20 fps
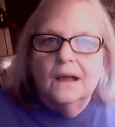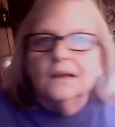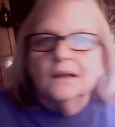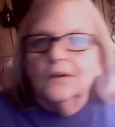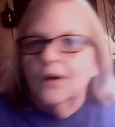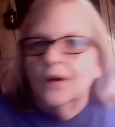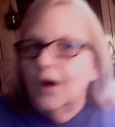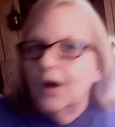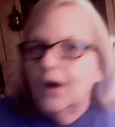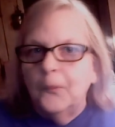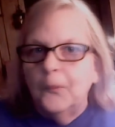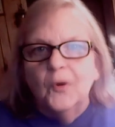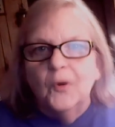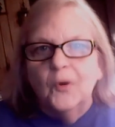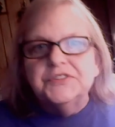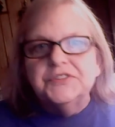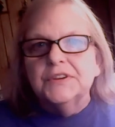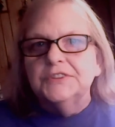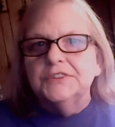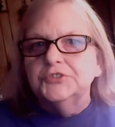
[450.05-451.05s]
Call
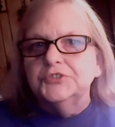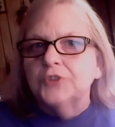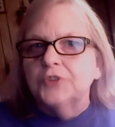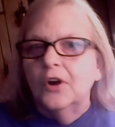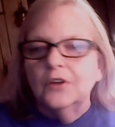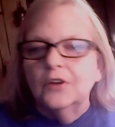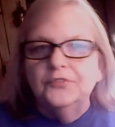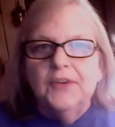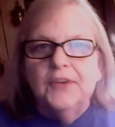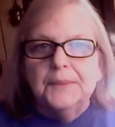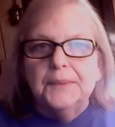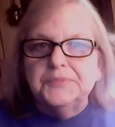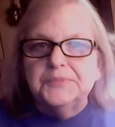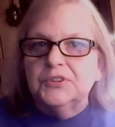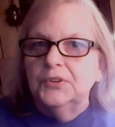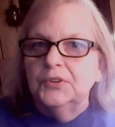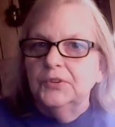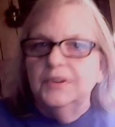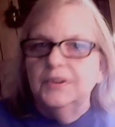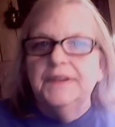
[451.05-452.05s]
poison control if
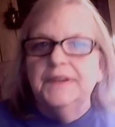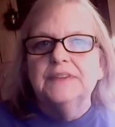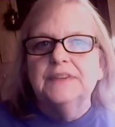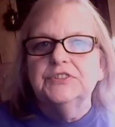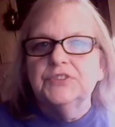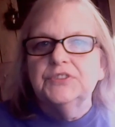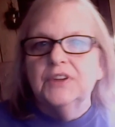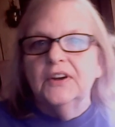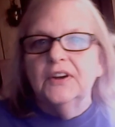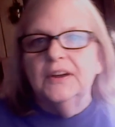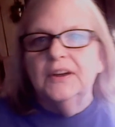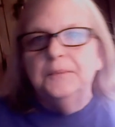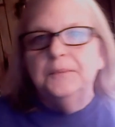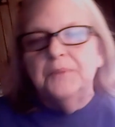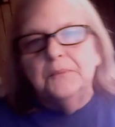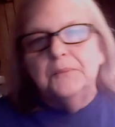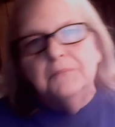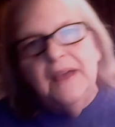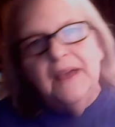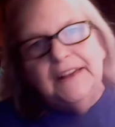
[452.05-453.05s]
absolutely necessary,
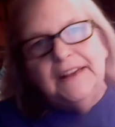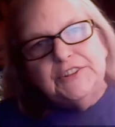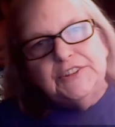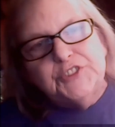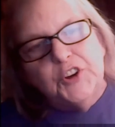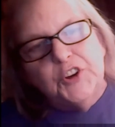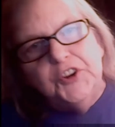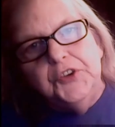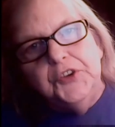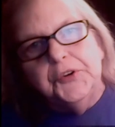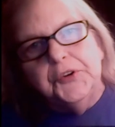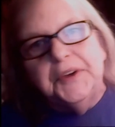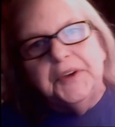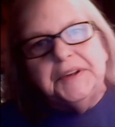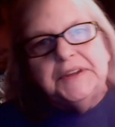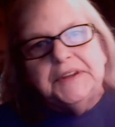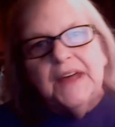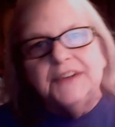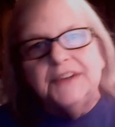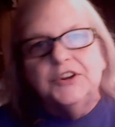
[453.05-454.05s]
but make sure you get
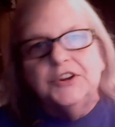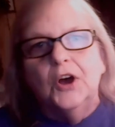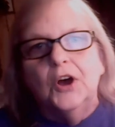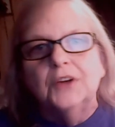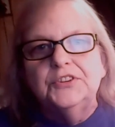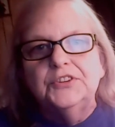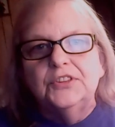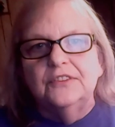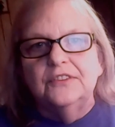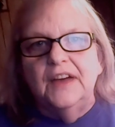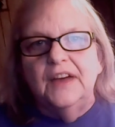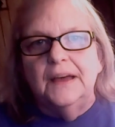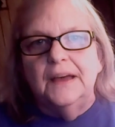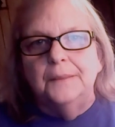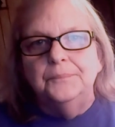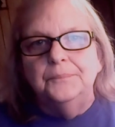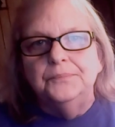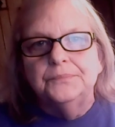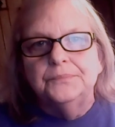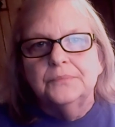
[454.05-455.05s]
that dog to the vet.
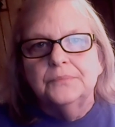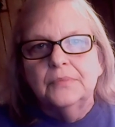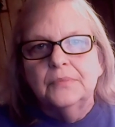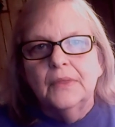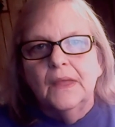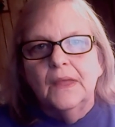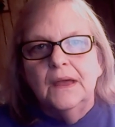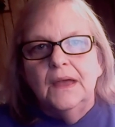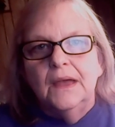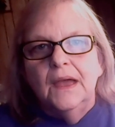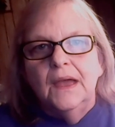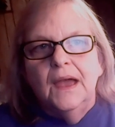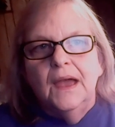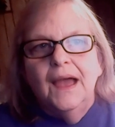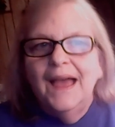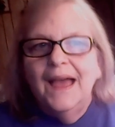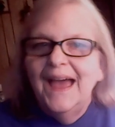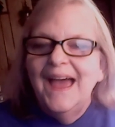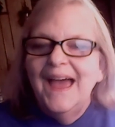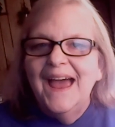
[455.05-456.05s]

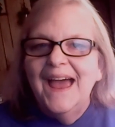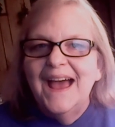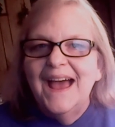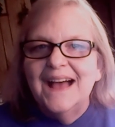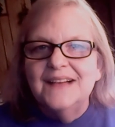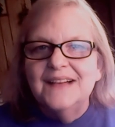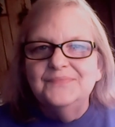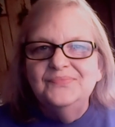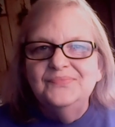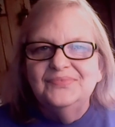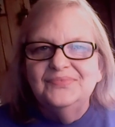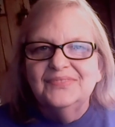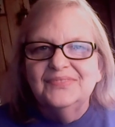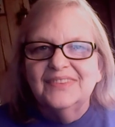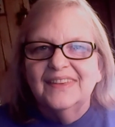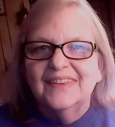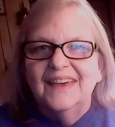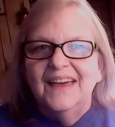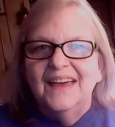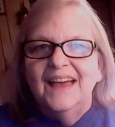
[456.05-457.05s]
And
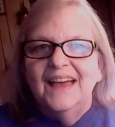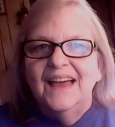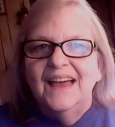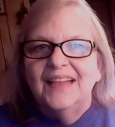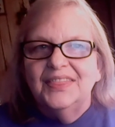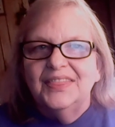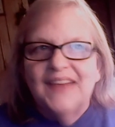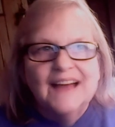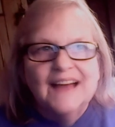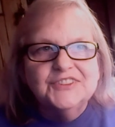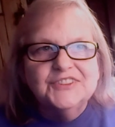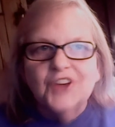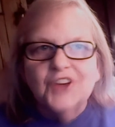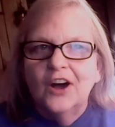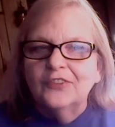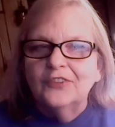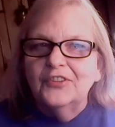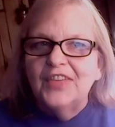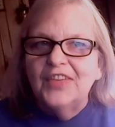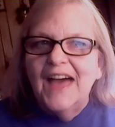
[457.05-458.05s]
that's
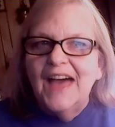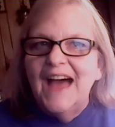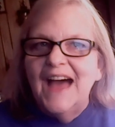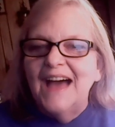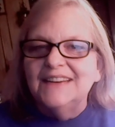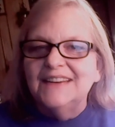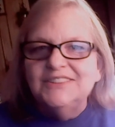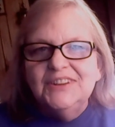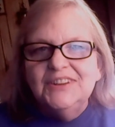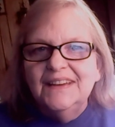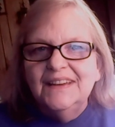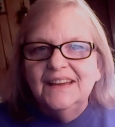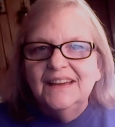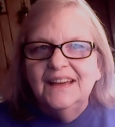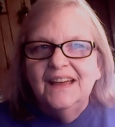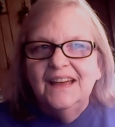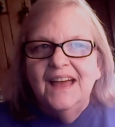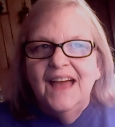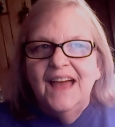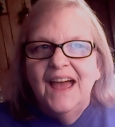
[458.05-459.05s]
all for that.
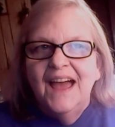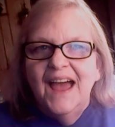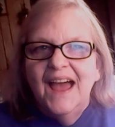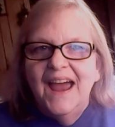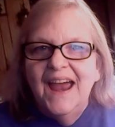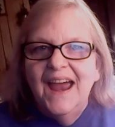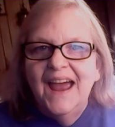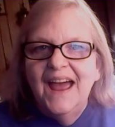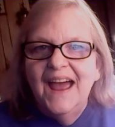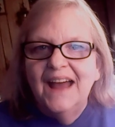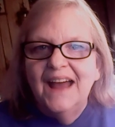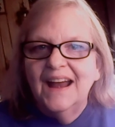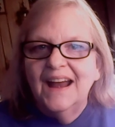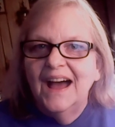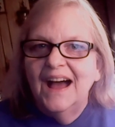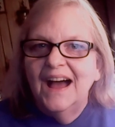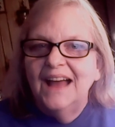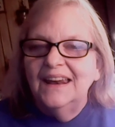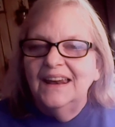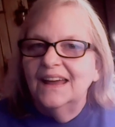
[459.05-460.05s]
And
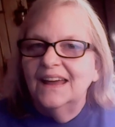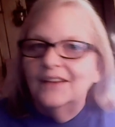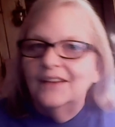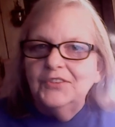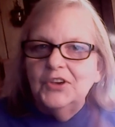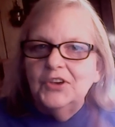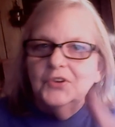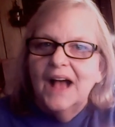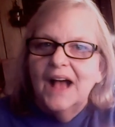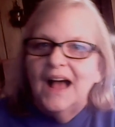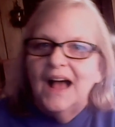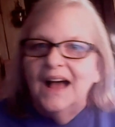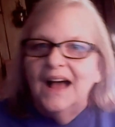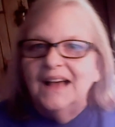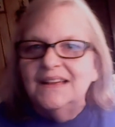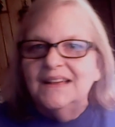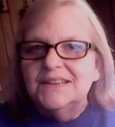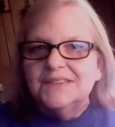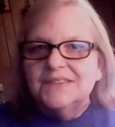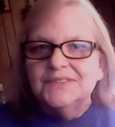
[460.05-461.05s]
I love you
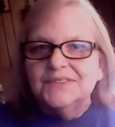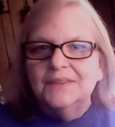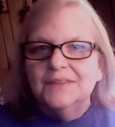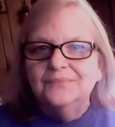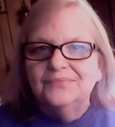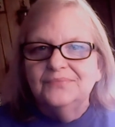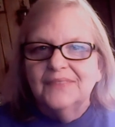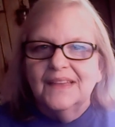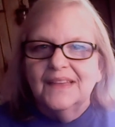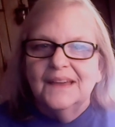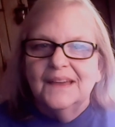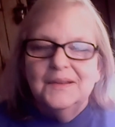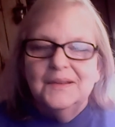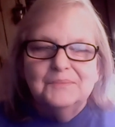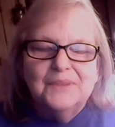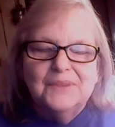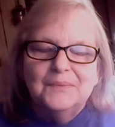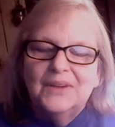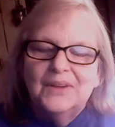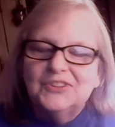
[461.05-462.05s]
guys,
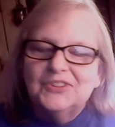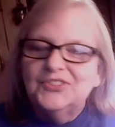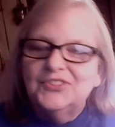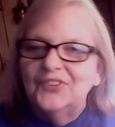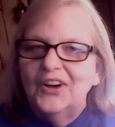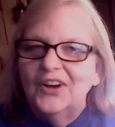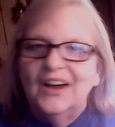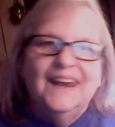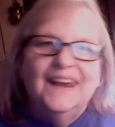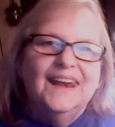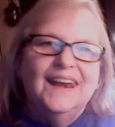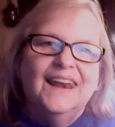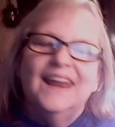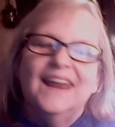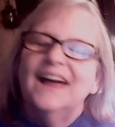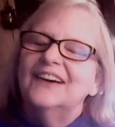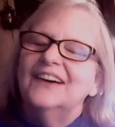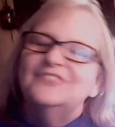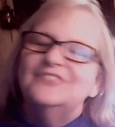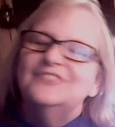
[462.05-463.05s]
but most of all, I
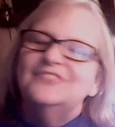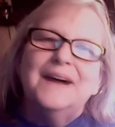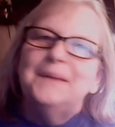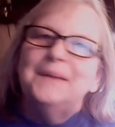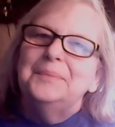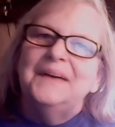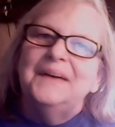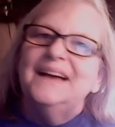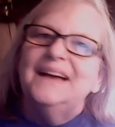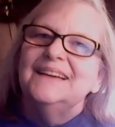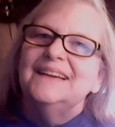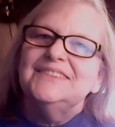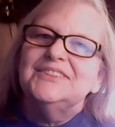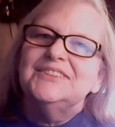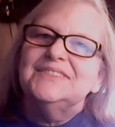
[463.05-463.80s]
love my pets.